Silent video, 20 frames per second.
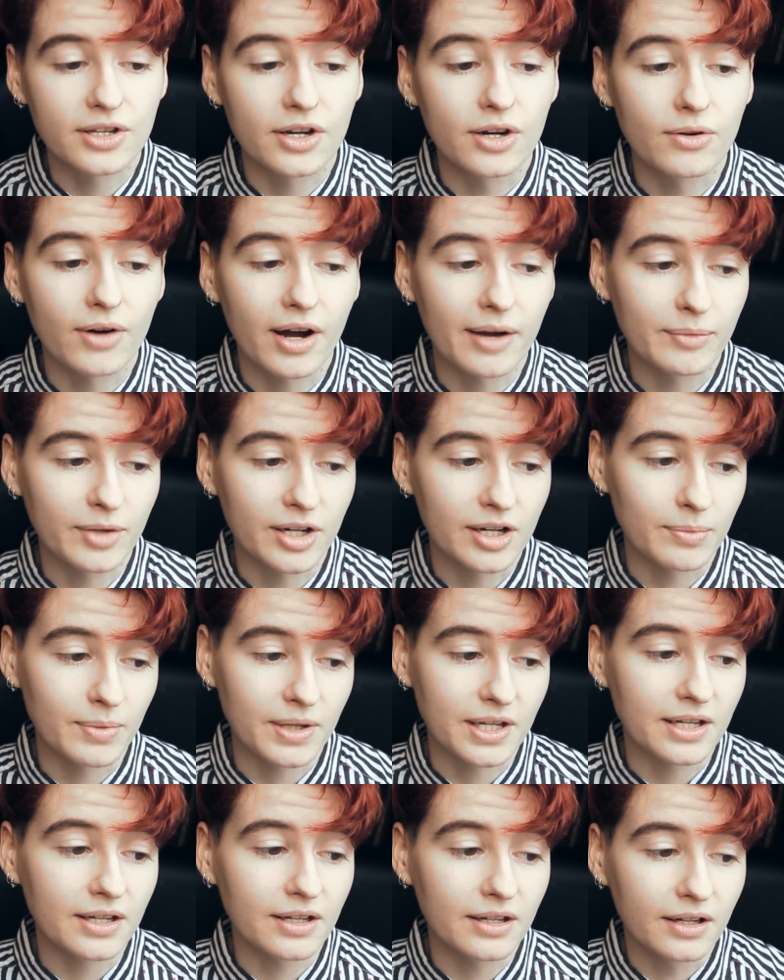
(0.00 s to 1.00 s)
so I'm going to
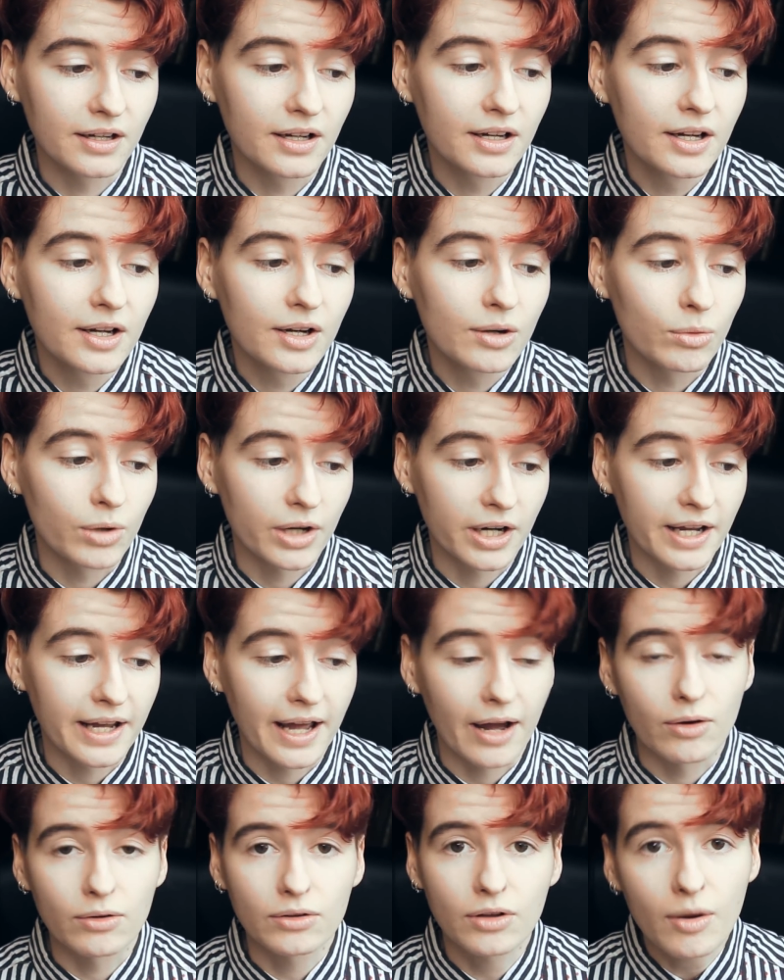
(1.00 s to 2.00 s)
be
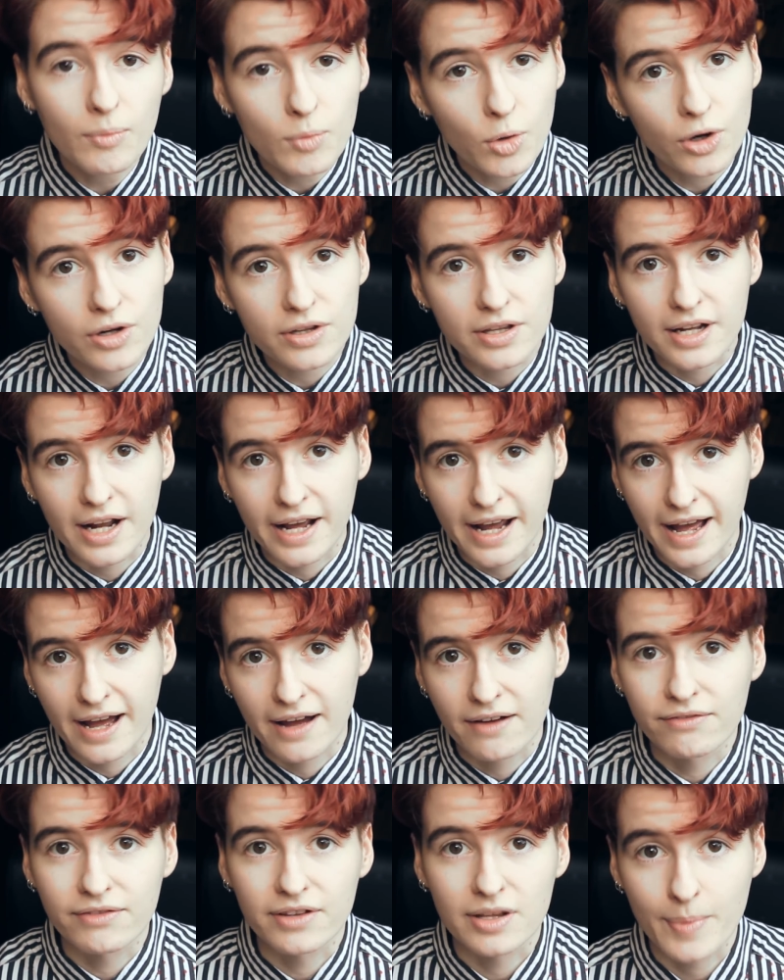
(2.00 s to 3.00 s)
working out a lot more than I
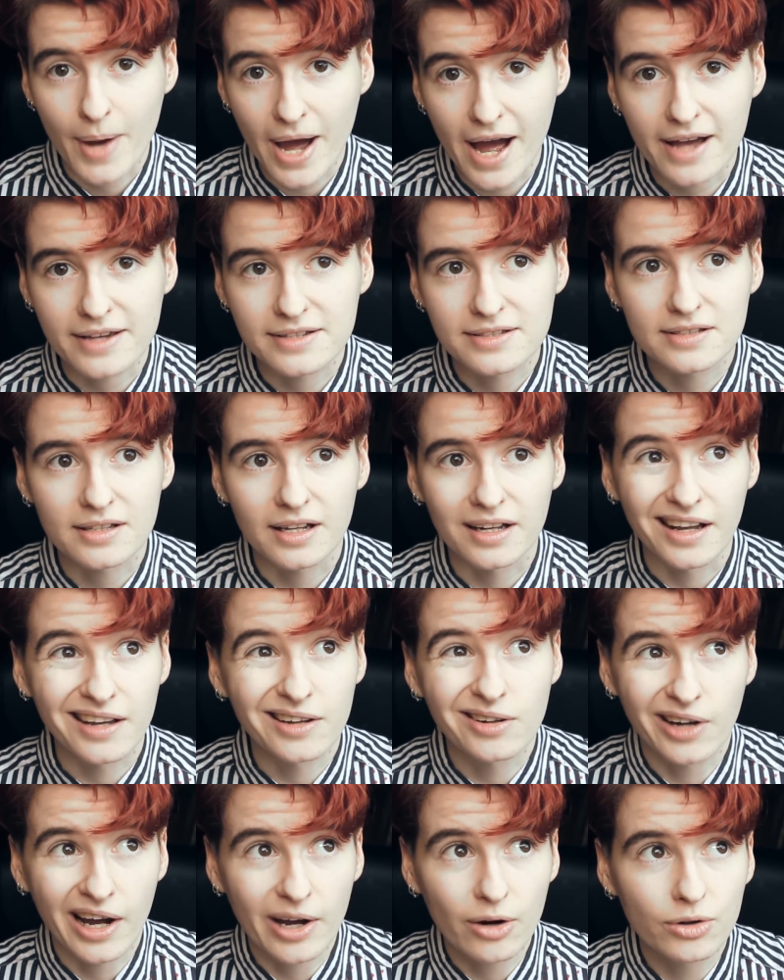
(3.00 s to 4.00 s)
have in the past, and
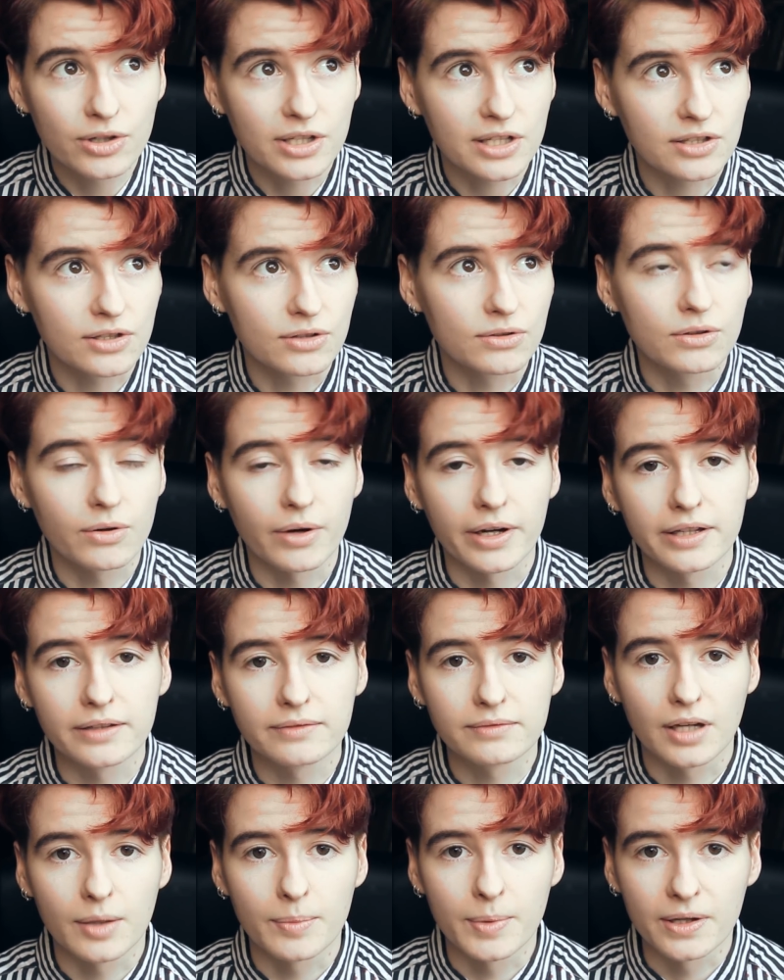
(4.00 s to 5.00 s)
I, I already do
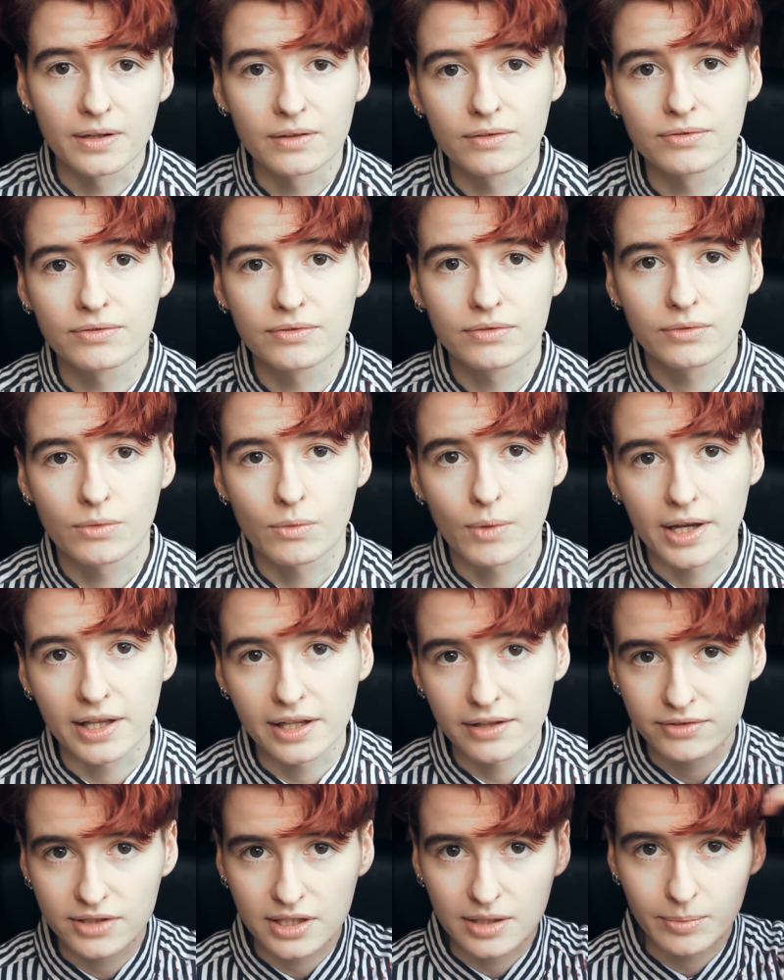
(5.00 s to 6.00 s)
quite a bit of
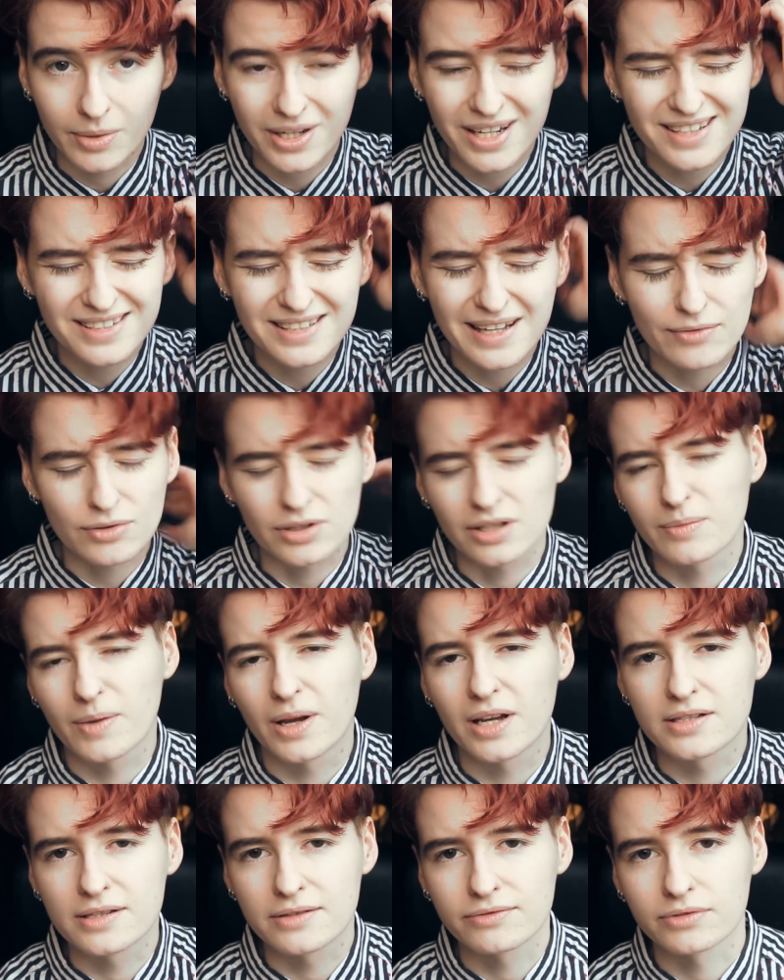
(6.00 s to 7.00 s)
weightlifting, but it's never really
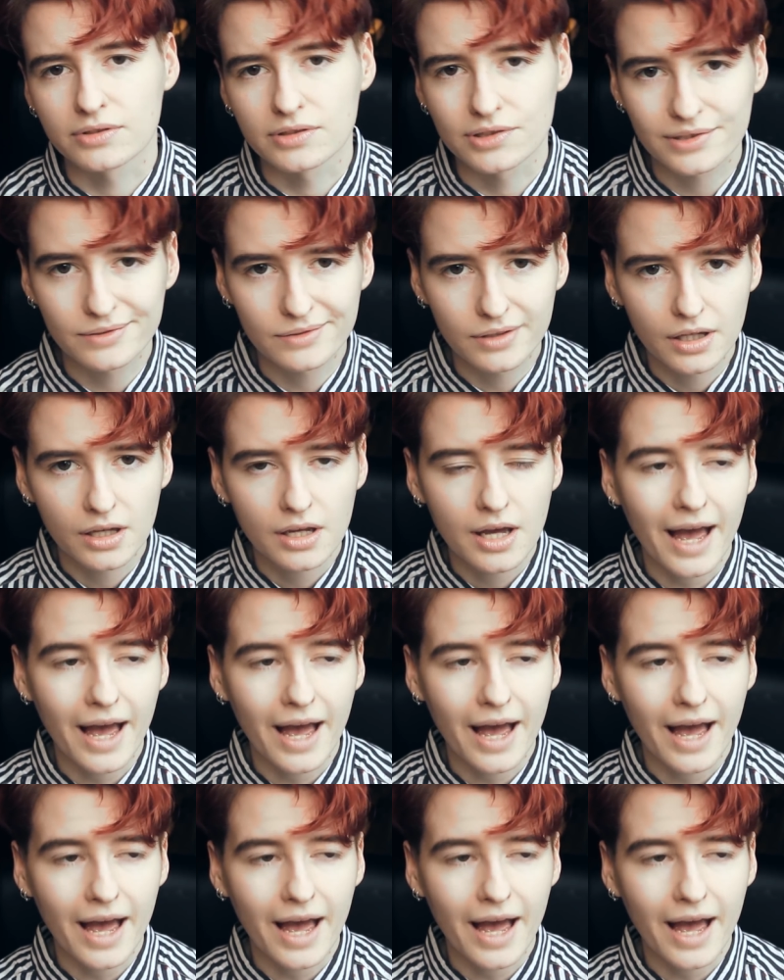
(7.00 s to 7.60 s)
made a difference.